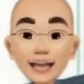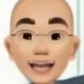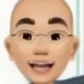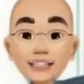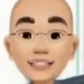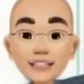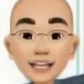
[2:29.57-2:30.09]

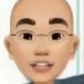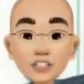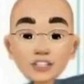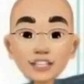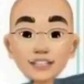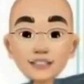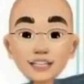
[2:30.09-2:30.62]
AI
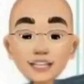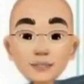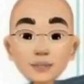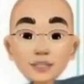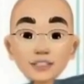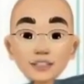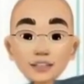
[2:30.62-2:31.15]
detection in
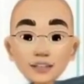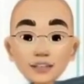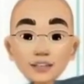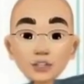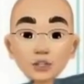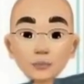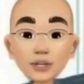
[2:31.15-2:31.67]
assessment.
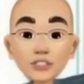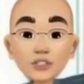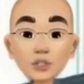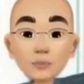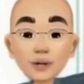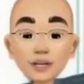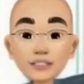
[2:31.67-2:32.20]
Rubrics,
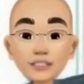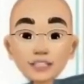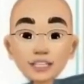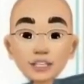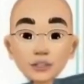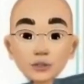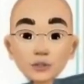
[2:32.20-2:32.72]
rubrics
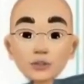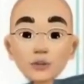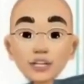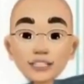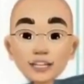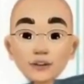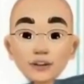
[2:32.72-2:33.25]
include
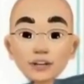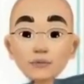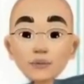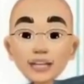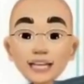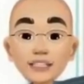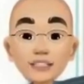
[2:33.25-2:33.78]
criteria
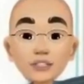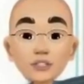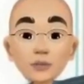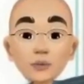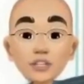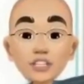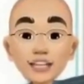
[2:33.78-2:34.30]
related to
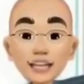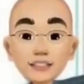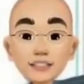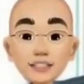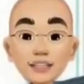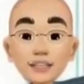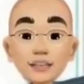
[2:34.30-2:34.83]

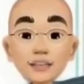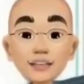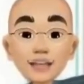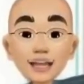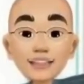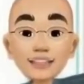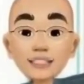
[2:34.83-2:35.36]
originality
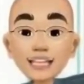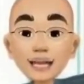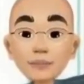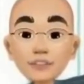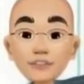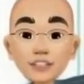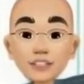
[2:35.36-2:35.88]
and the
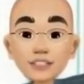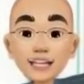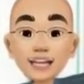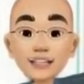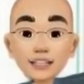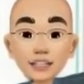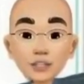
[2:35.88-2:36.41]
depth of
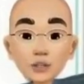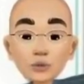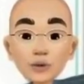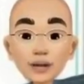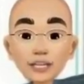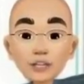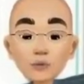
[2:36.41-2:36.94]
understanding in your
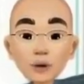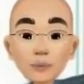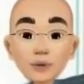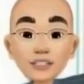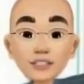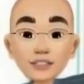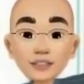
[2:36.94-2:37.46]
grading
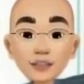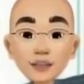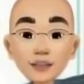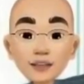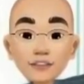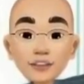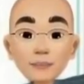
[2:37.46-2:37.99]
rubrics.
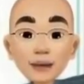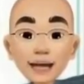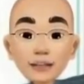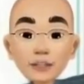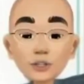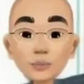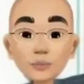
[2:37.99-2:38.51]

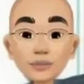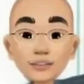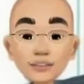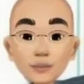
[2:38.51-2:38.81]
Feedback loop.